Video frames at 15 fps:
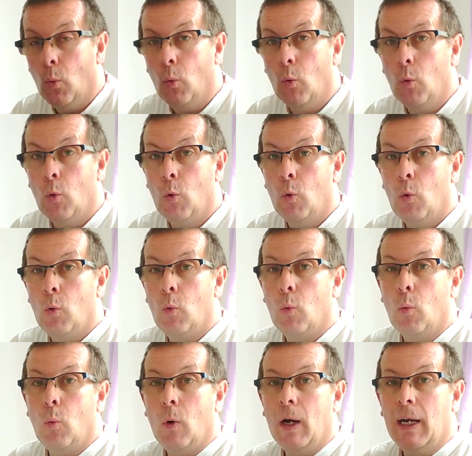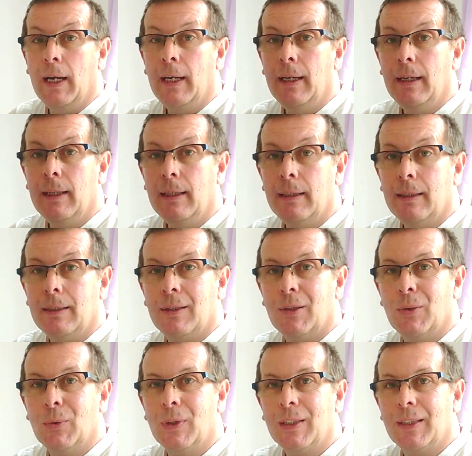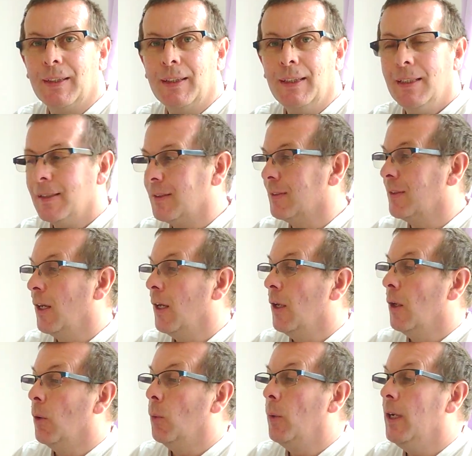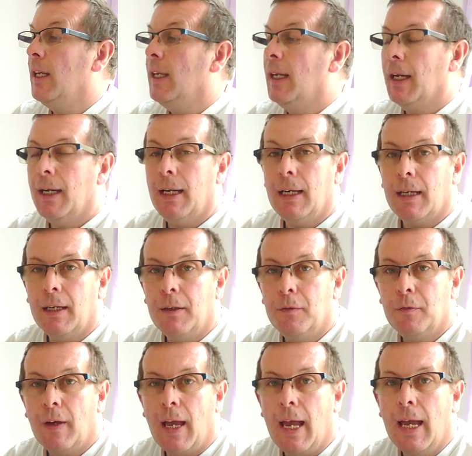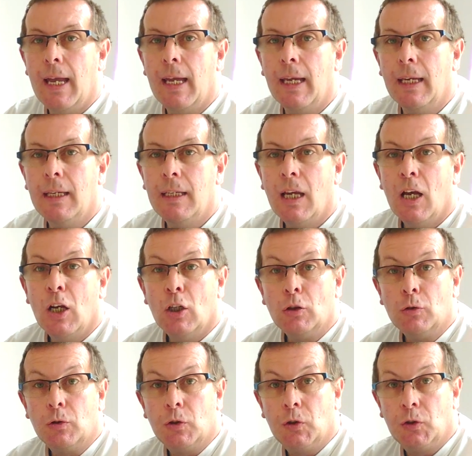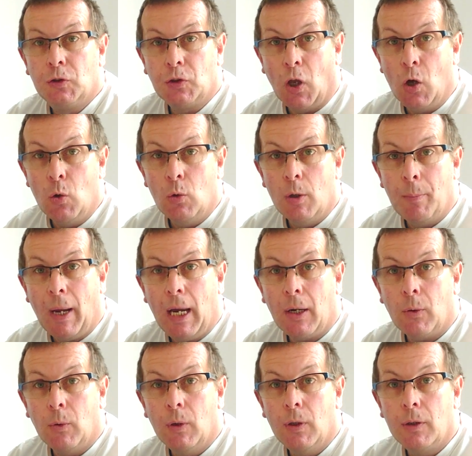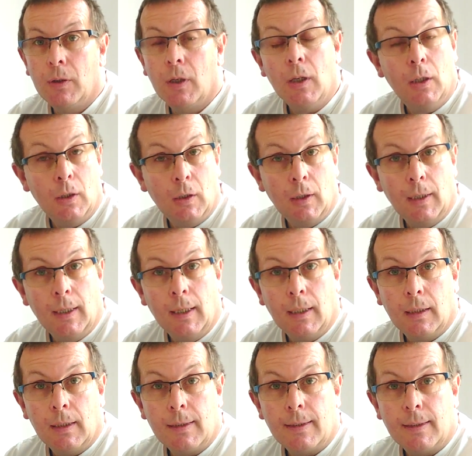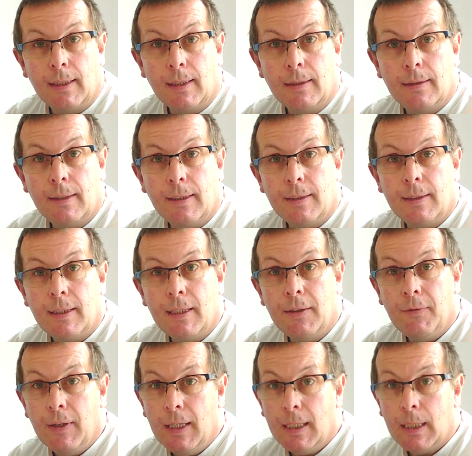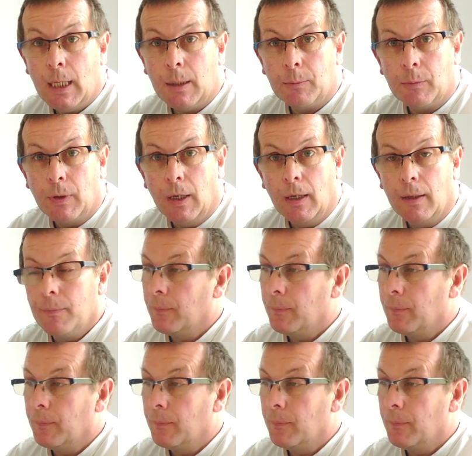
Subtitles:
Oh wow, look at this. We have a solar powered CCTV camera.